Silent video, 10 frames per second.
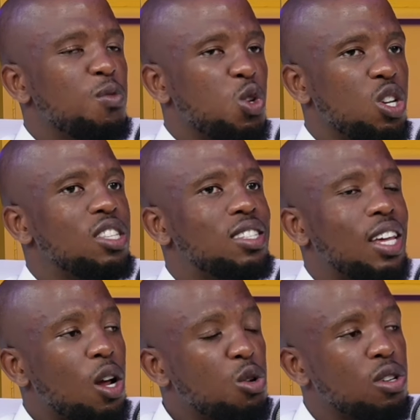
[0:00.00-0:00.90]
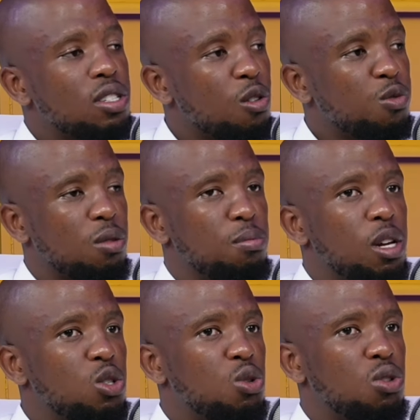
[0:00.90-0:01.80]
You need to surround yourself with
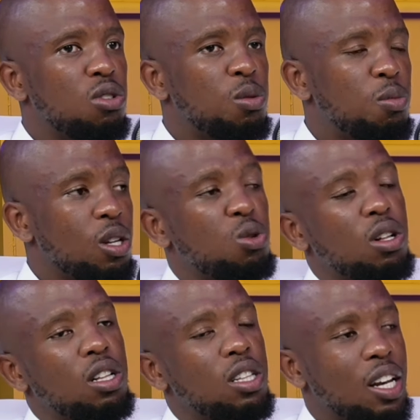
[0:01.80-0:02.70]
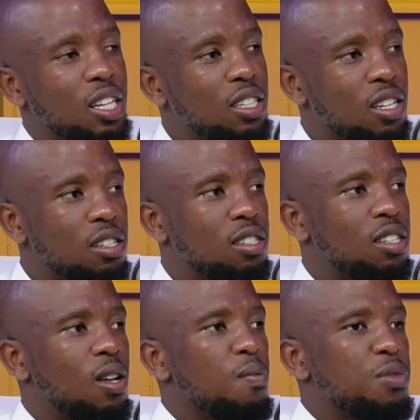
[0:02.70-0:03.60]
mentors, spiritual leaders,
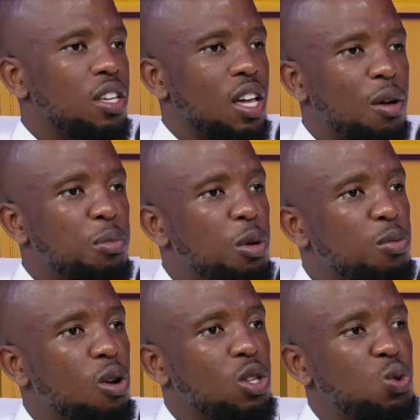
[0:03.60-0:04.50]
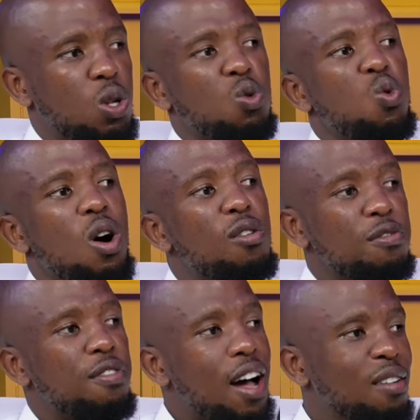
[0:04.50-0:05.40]
young people as well who are on
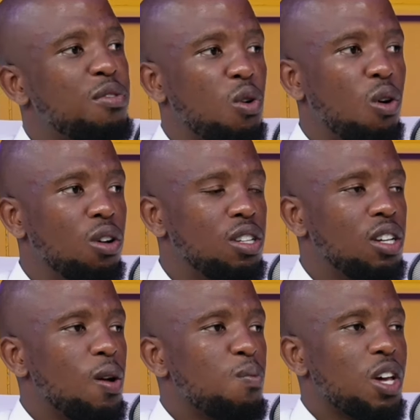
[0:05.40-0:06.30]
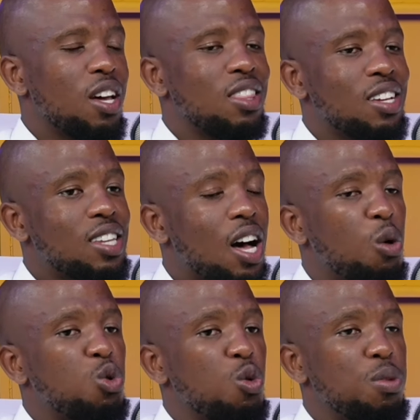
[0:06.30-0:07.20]
fire for God. Mm. And that's how
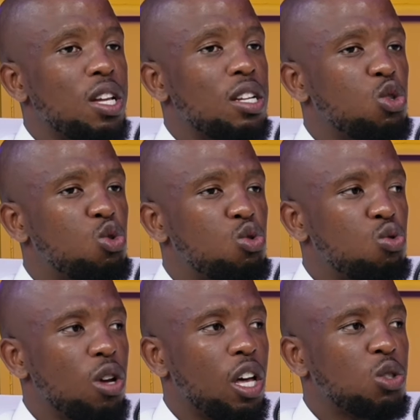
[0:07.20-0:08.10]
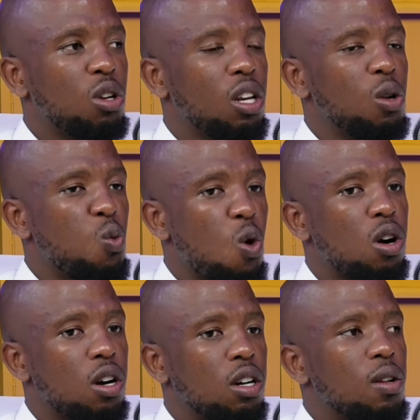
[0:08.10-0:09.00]
you begin to actually
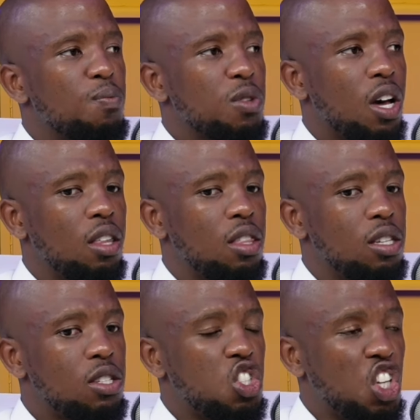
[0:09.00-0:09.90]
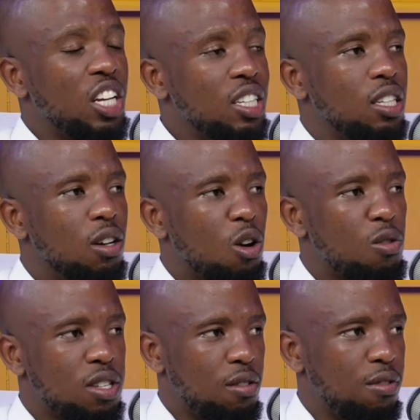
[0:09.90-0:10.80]
walk uh, this journey of mm.
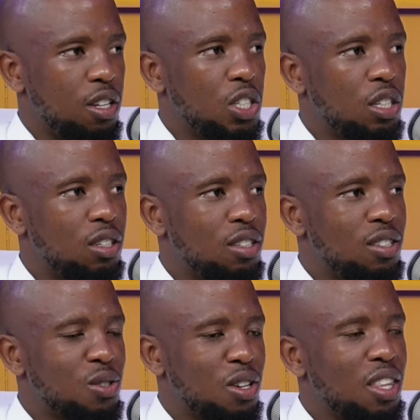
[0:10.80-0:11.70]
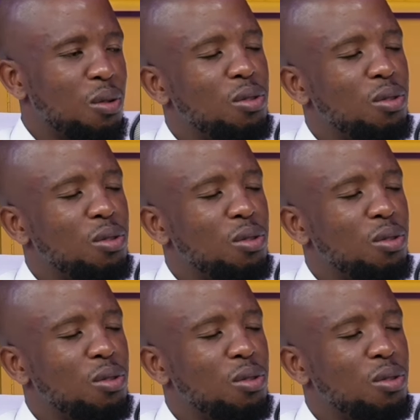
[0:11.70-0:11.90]
salvation together with